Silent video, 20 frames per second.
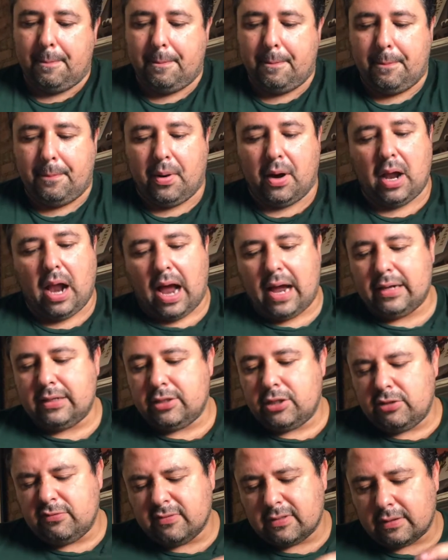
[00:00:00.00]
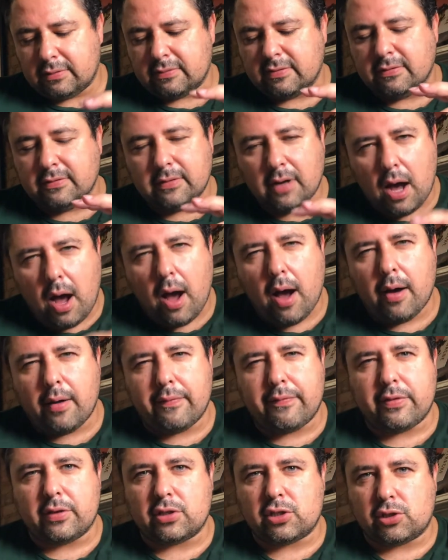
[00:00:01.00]
but I
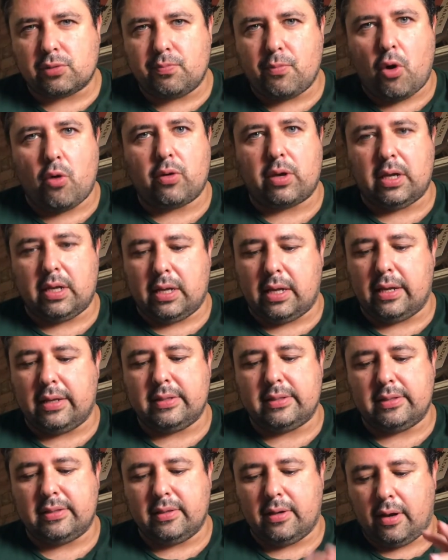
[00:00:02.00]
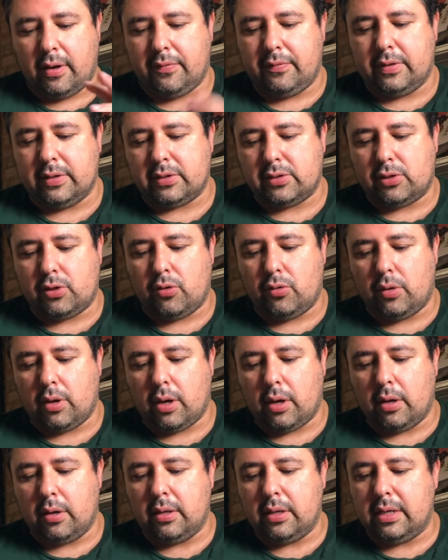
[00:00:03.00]
love the smokiness of this
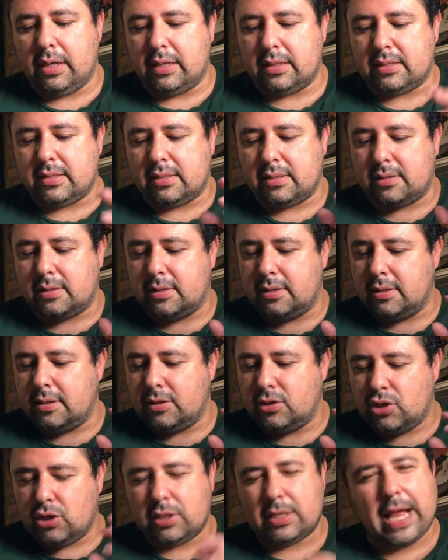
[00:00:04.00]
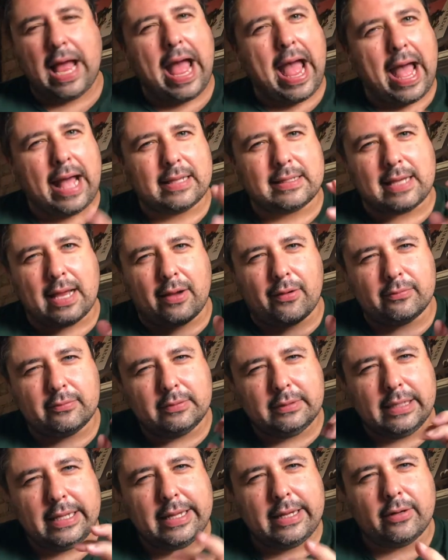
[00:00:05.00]
tuna. It's just adds that
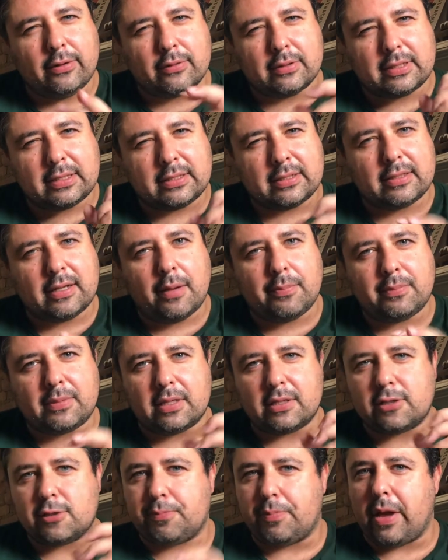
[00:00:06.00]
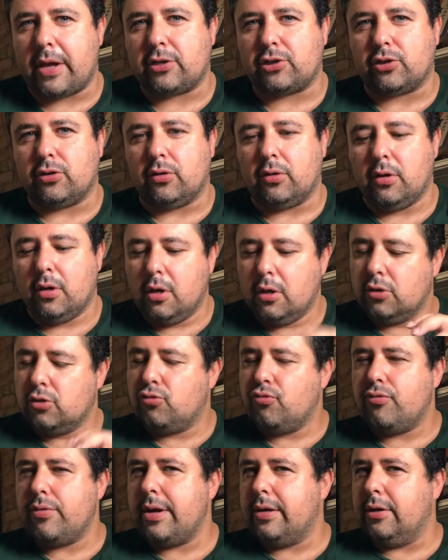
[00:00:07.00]
little something special.
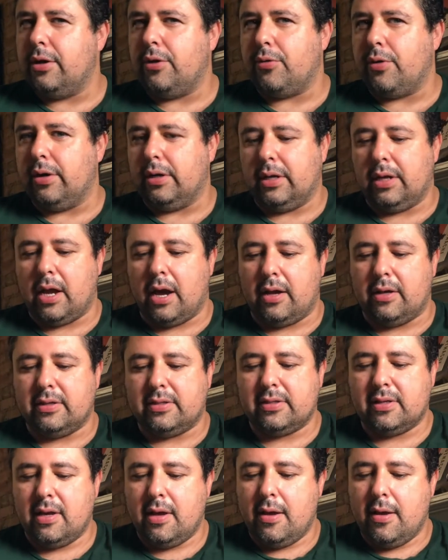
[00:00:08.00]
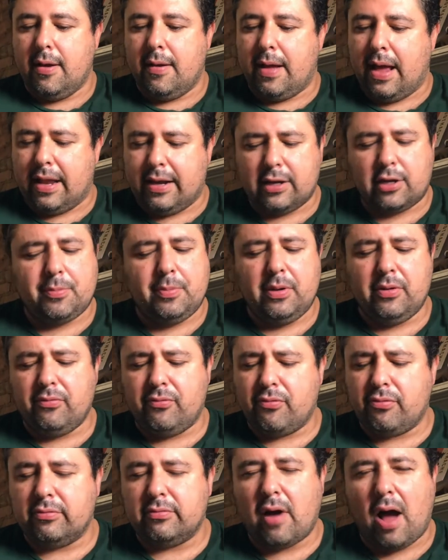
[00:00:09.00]
It's really, really nice. And it can be
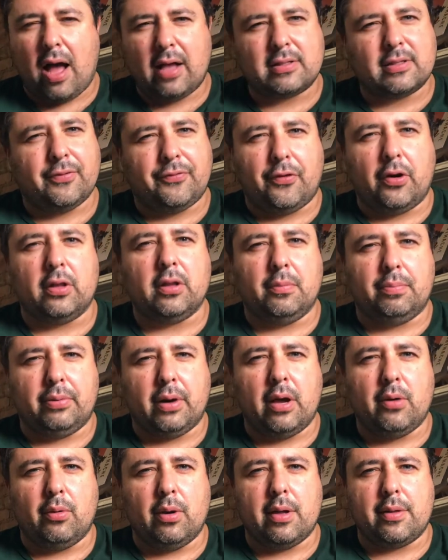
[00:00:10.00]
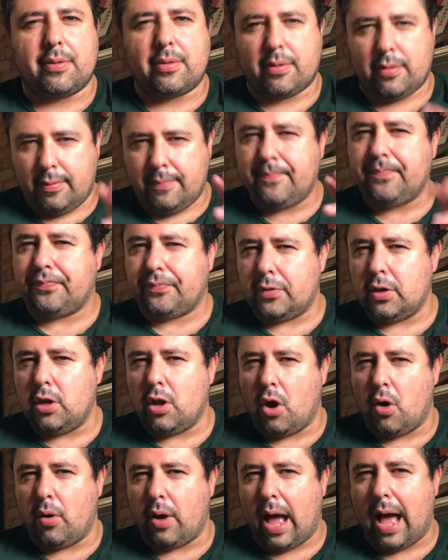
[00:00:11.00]
lots of fun to play with,
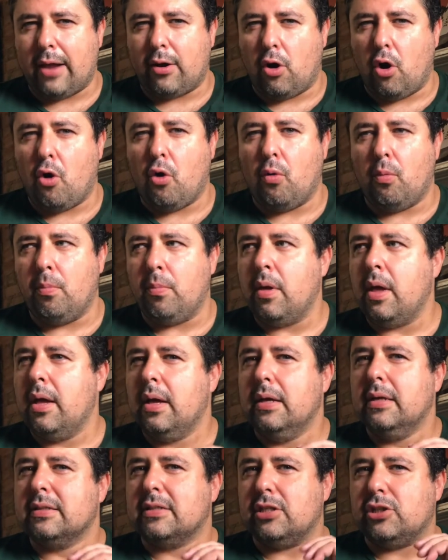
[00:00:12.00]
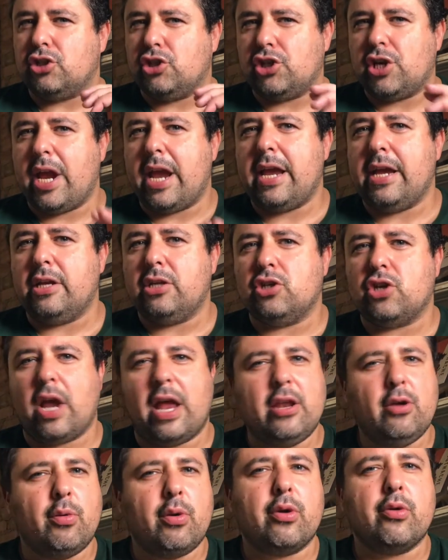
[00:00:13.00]
at home, to change
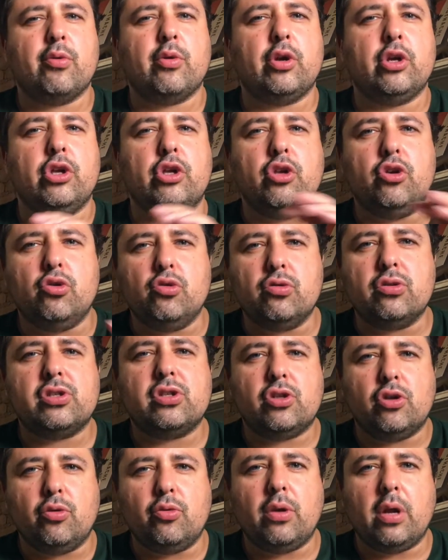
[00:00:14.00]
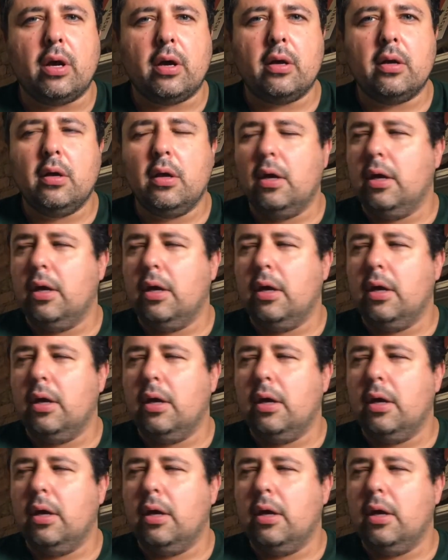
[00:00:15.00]
anywhere we use tuna.